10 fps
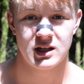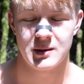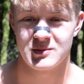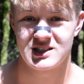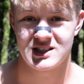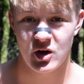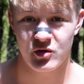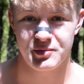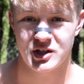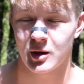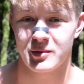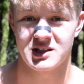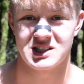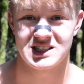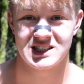himself
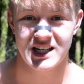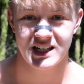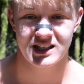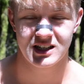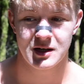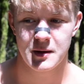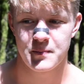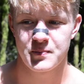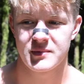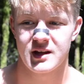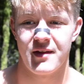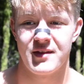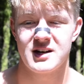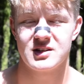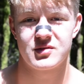becoming sick. And
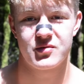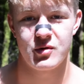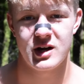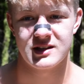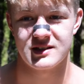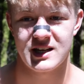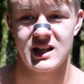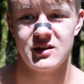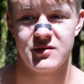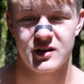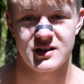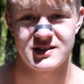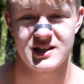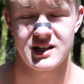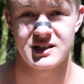then his friends
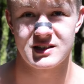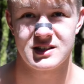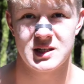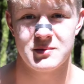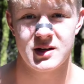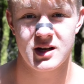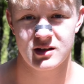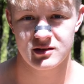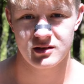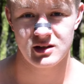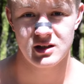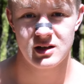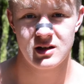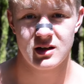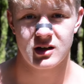Eliphaz and Timnah
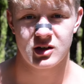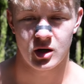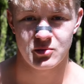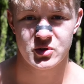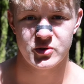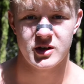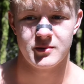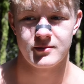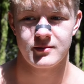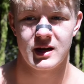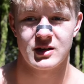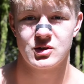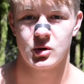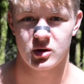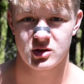come to him and
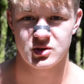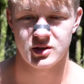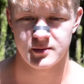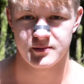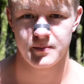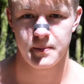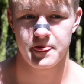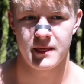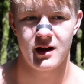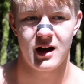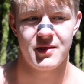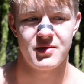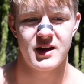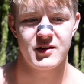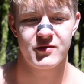talk to him.
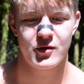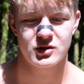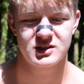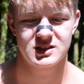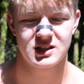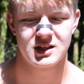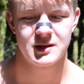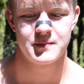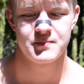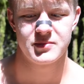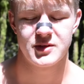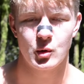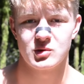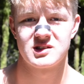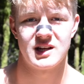And they first
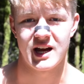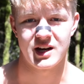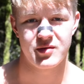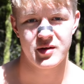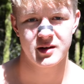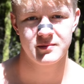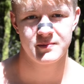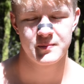don't say anything